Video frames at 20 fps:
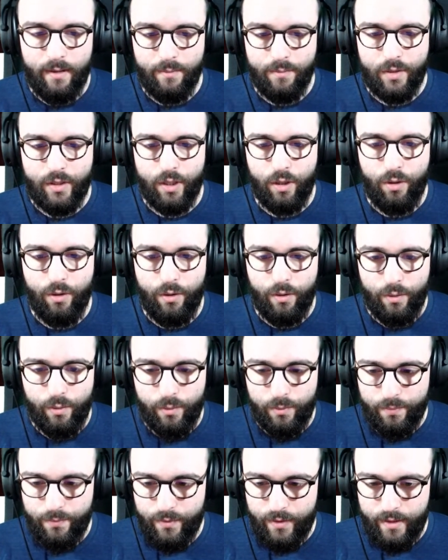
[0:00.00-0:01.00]

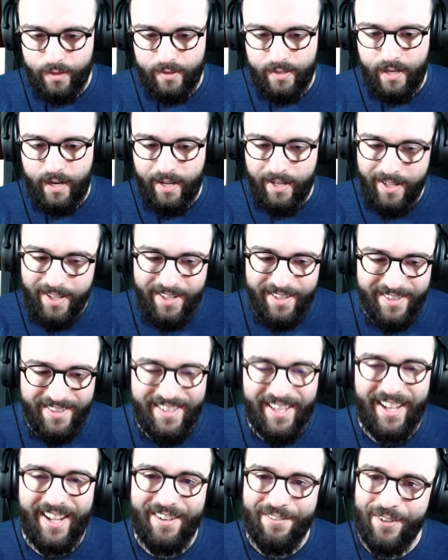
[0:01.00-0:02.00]
So
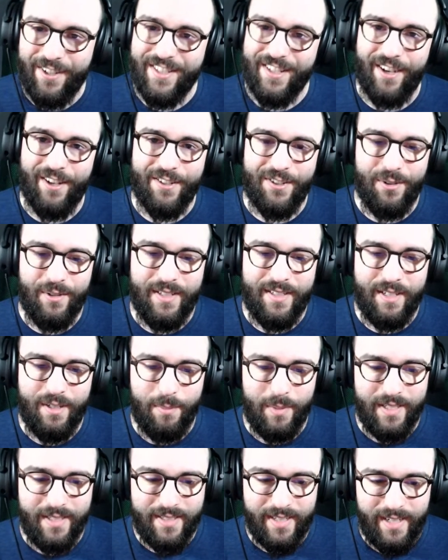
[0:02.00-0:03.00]
that was also easy to
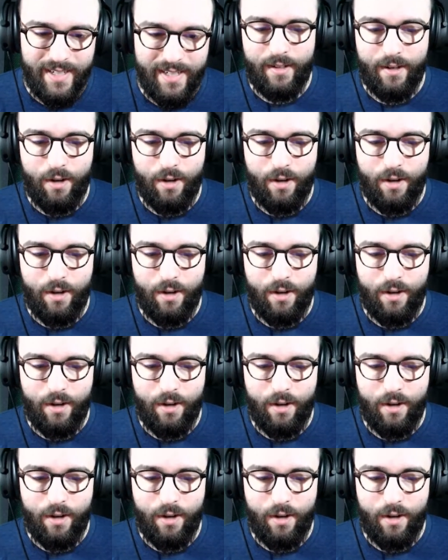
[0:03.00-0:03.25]
be seen.